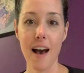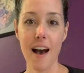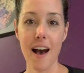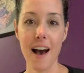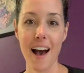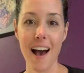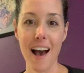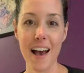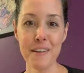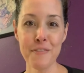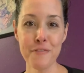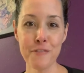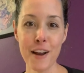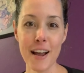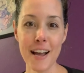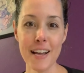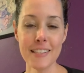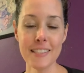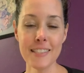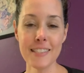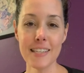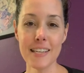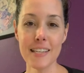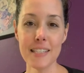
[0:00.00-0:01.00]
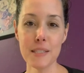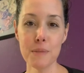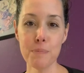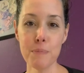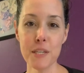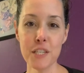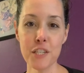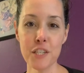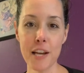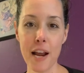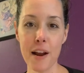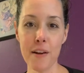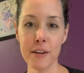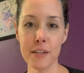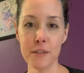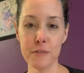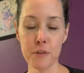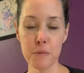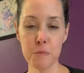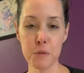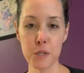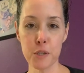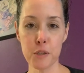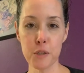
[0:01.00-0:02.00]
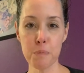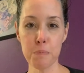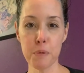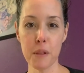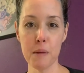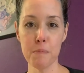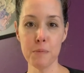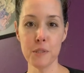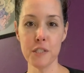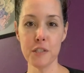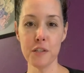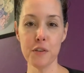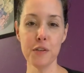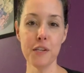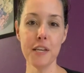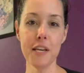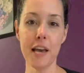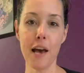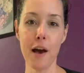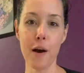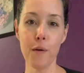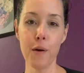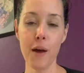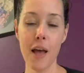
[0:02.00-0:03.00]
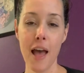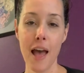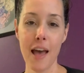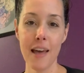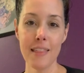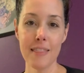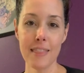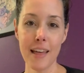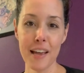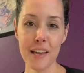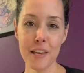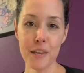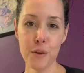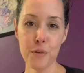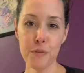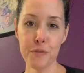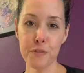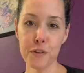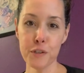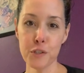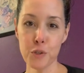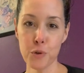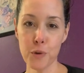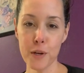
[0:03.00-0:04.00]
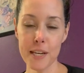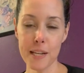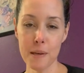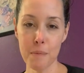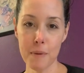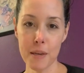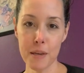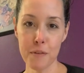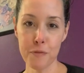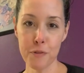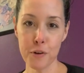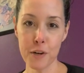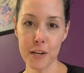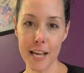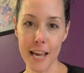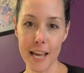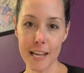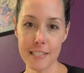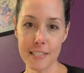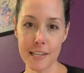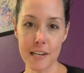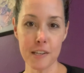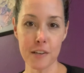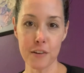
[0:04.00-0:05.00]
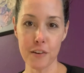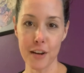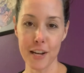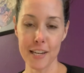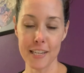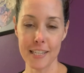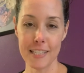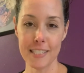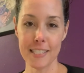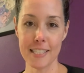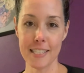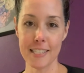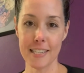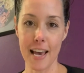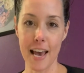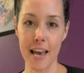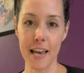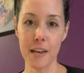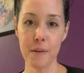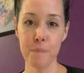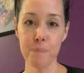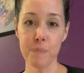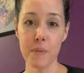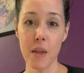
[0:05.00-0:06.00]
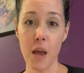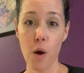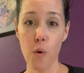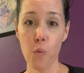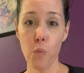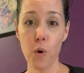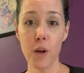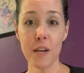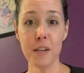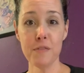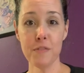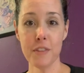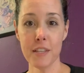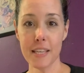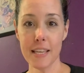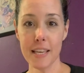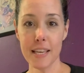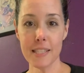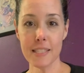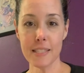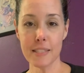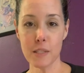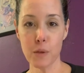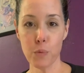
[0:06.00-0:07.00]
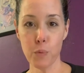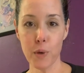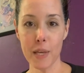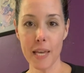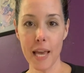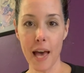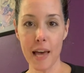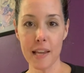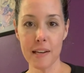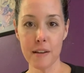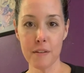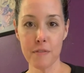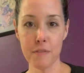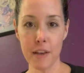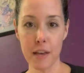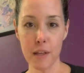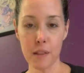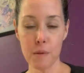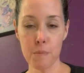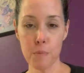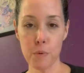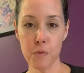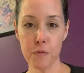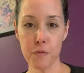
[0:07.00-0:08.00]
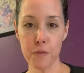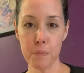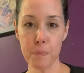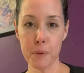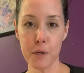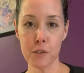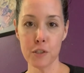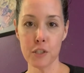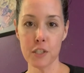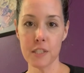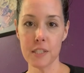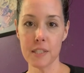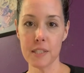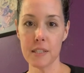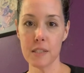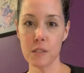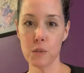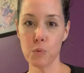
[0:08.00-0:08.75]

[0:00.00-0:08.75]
Hi friends, it's Miss Sharon from Sugar Plum Studio. Thank you for joining me for cake decorating today. One of the kits that we had available for purchase this